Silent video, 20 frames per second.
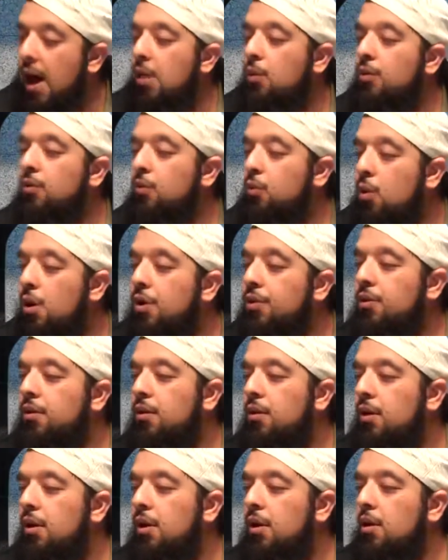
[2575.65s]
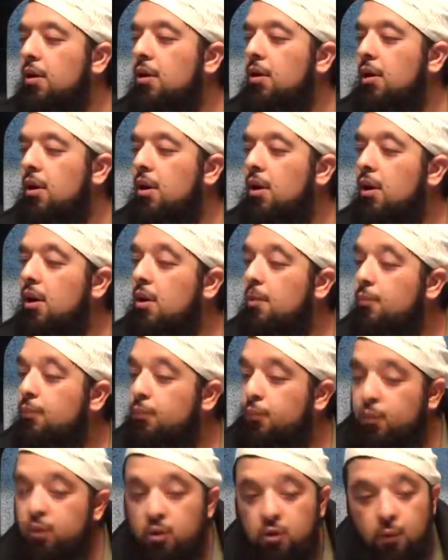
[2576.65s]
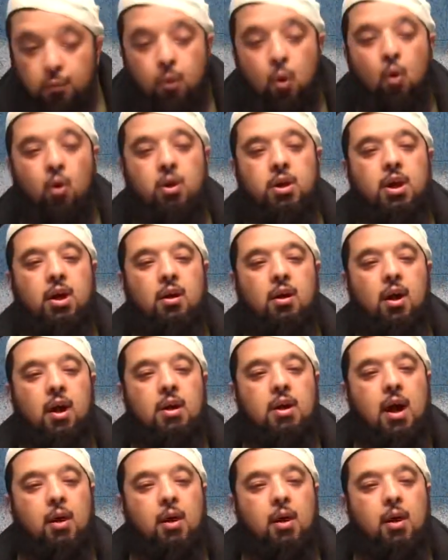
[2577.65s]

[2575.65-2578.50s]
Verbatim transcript: I was worth supporting.